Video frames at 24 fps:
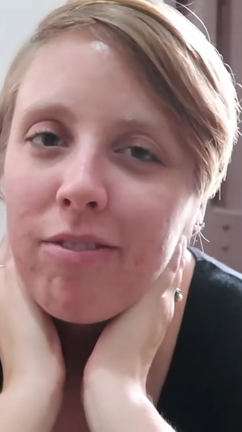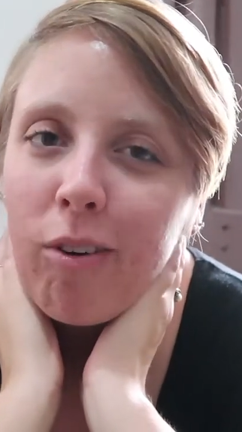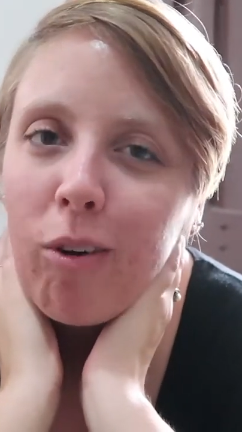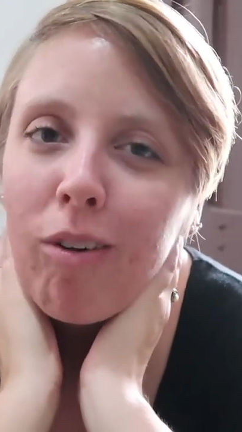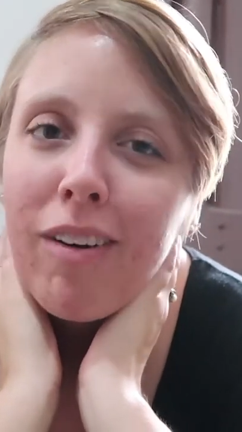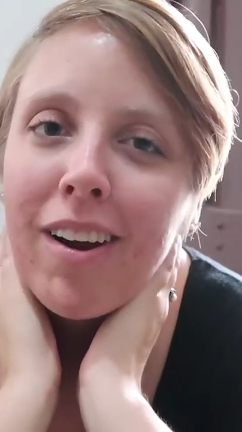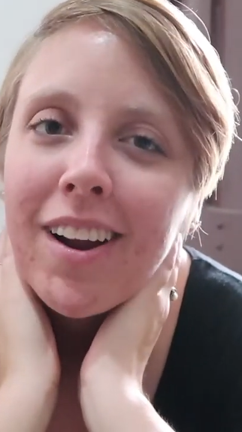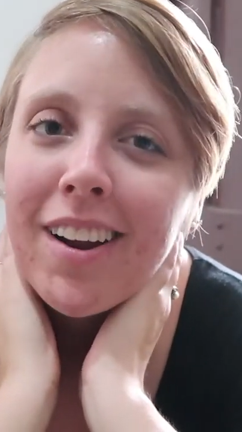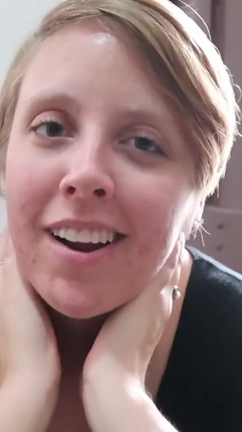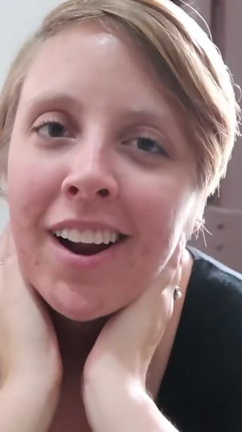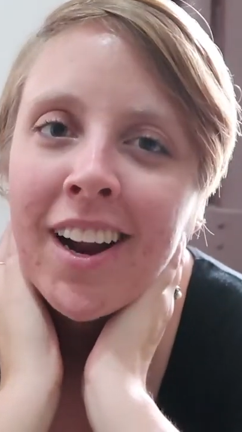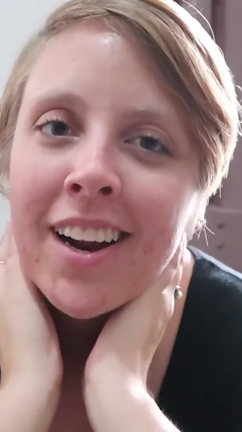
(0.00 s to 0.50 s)

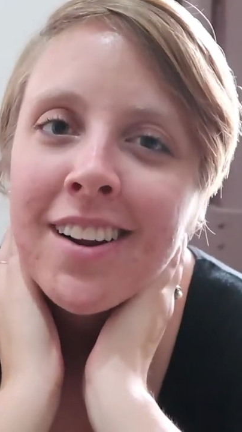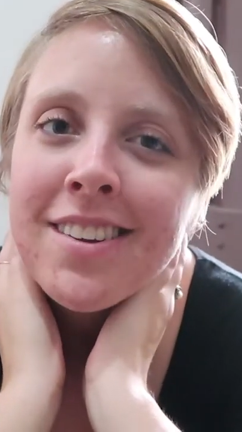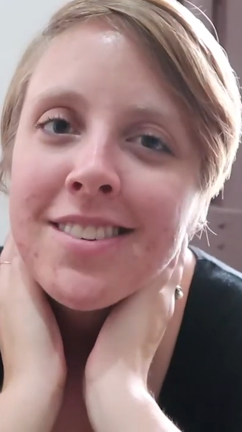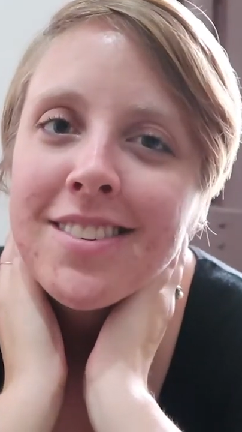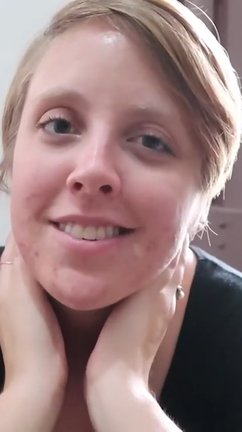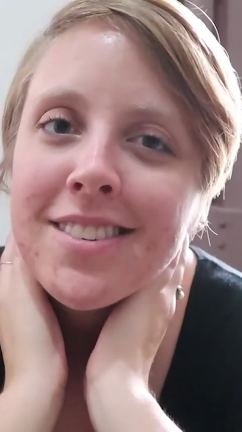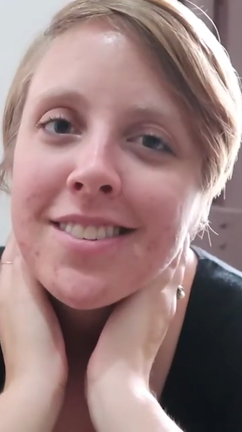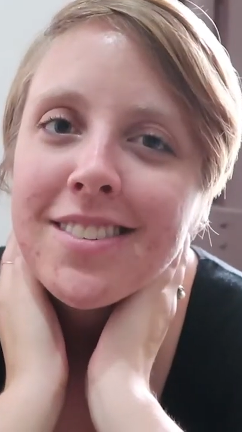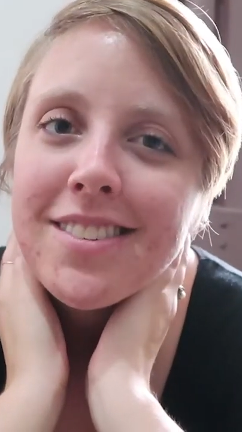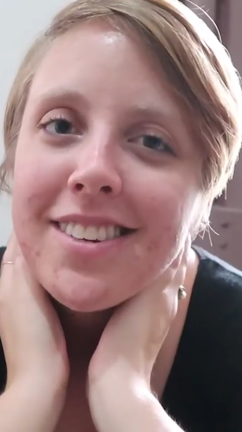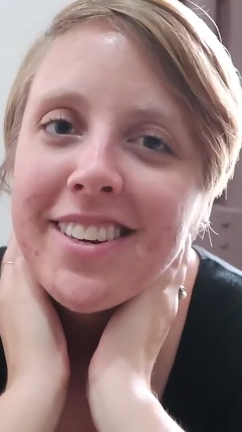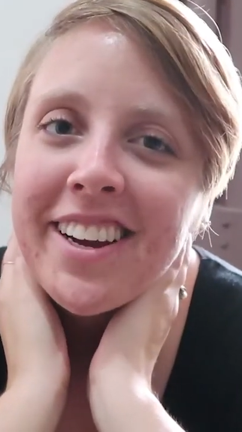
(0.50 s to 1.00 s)

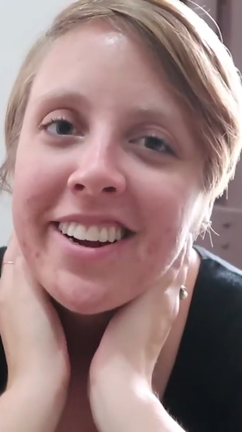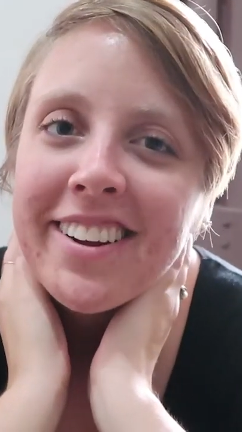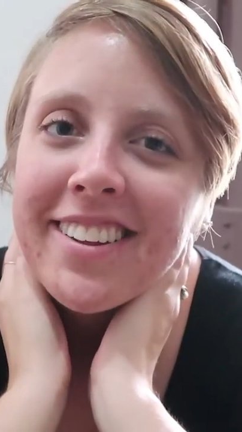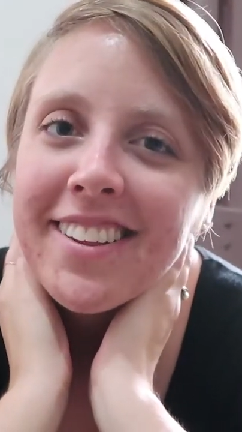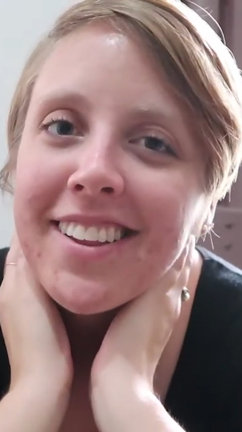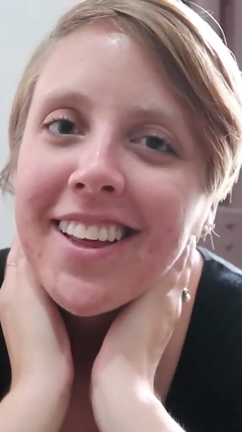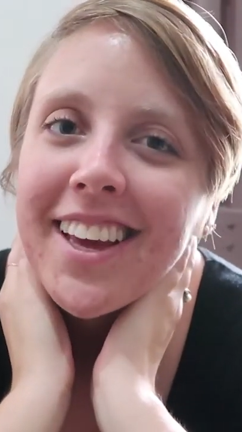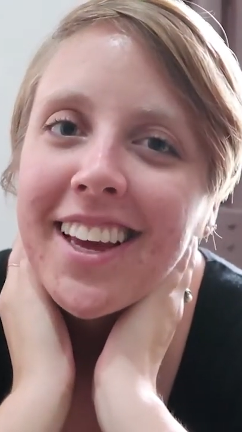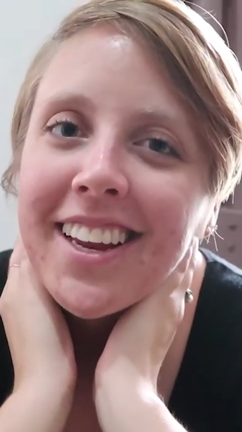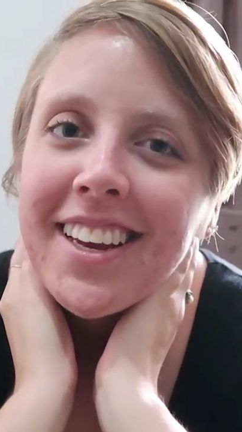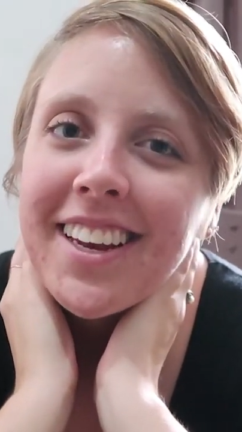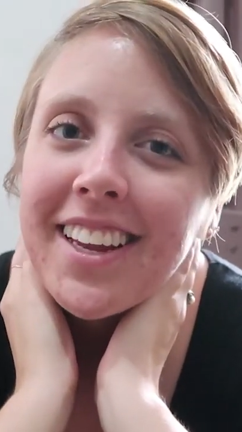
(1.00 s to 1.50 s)
foreigners near
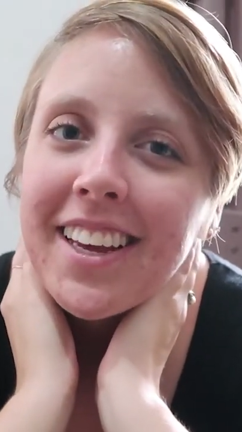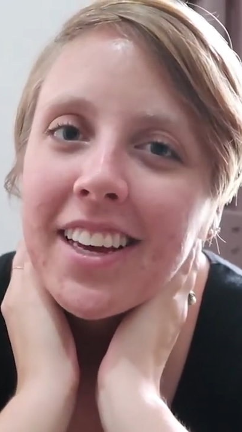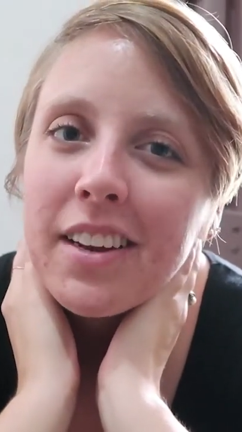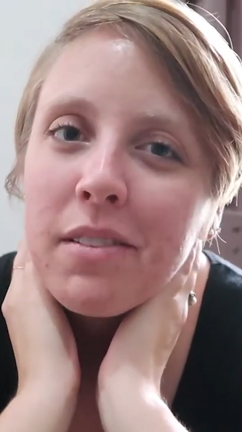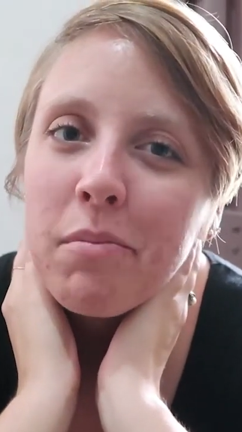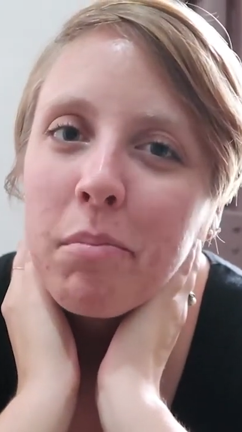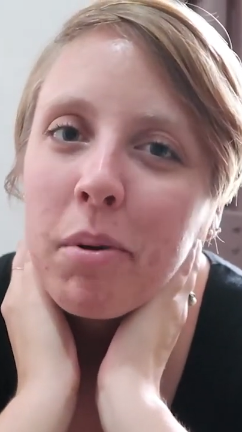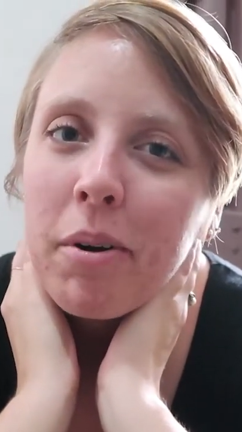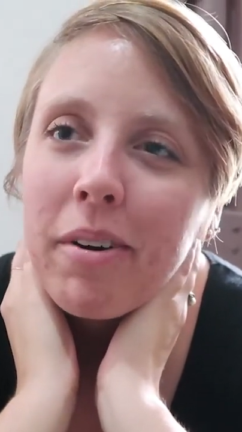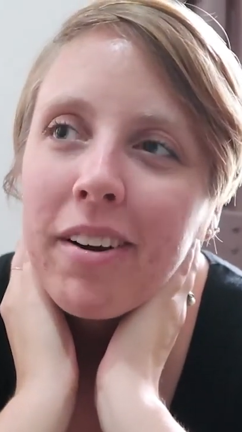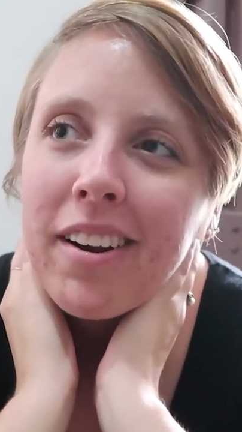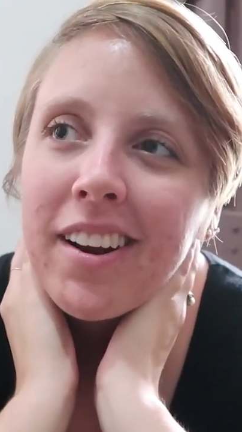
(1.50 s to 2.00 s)
the
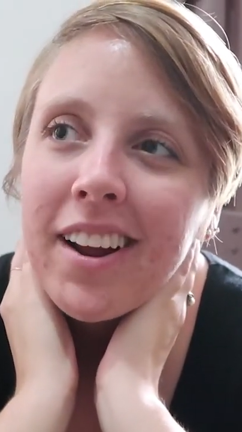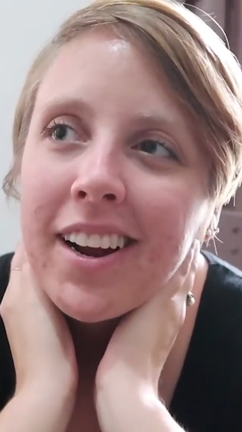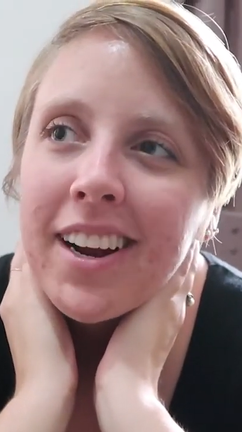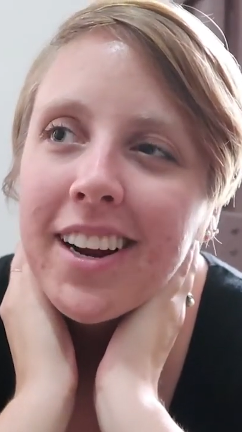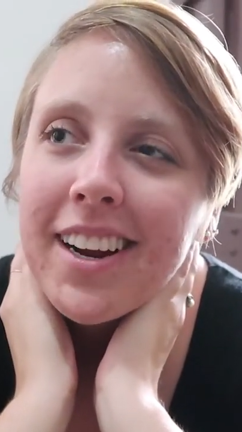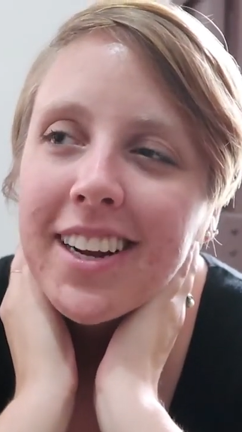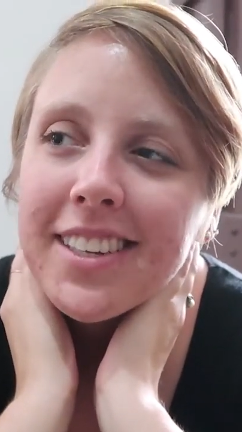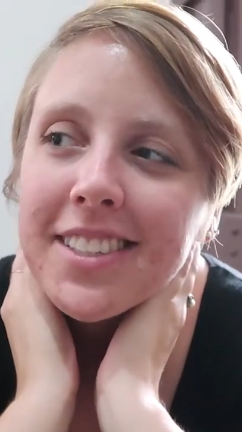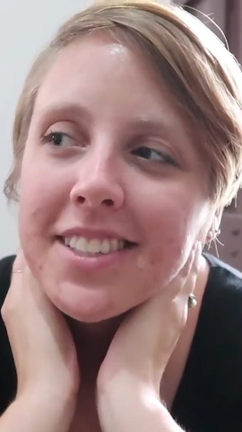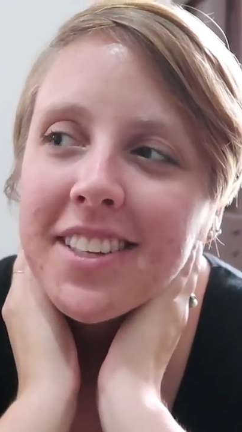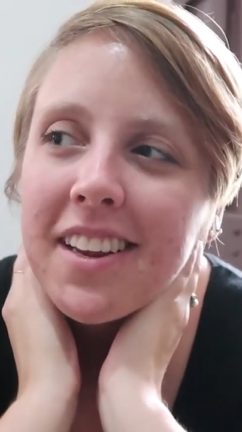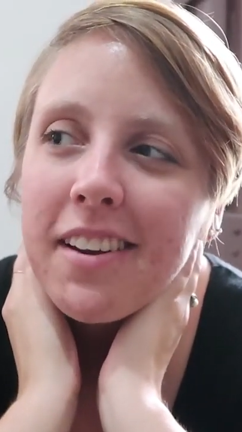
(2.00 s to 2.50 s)
Indian border
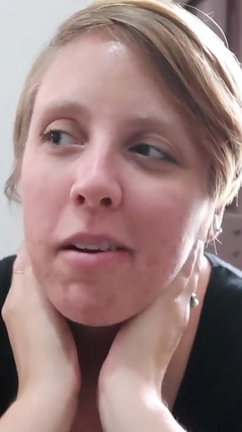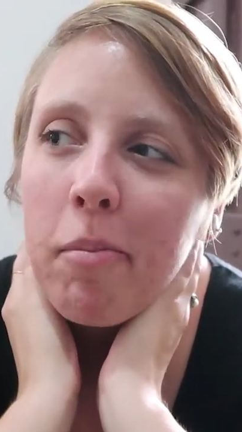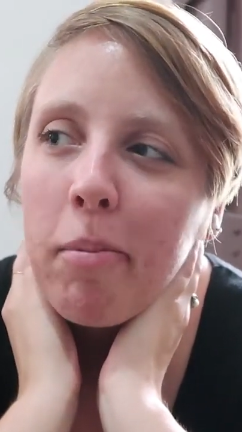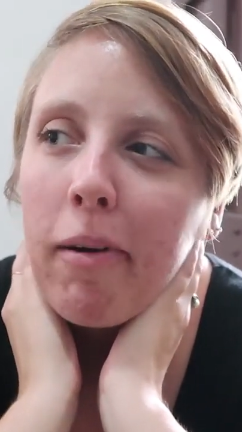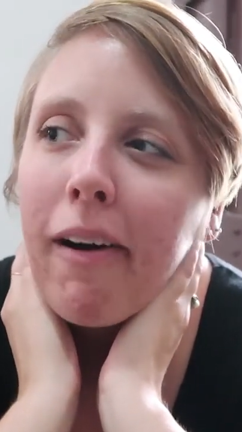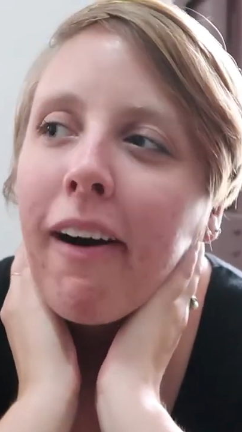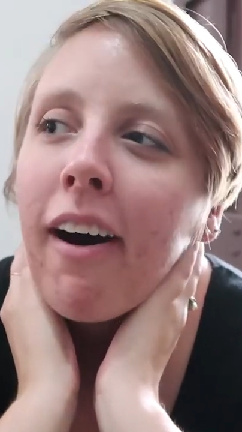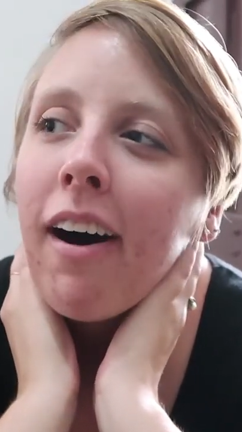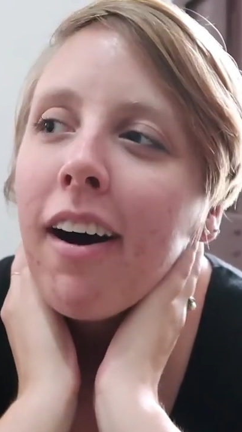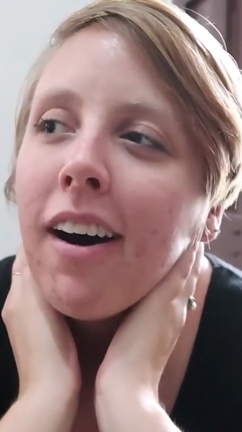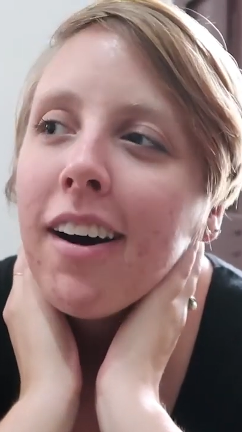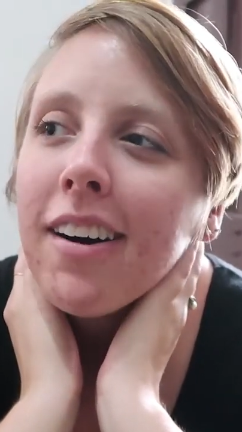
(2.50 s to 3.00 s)
into Nepal.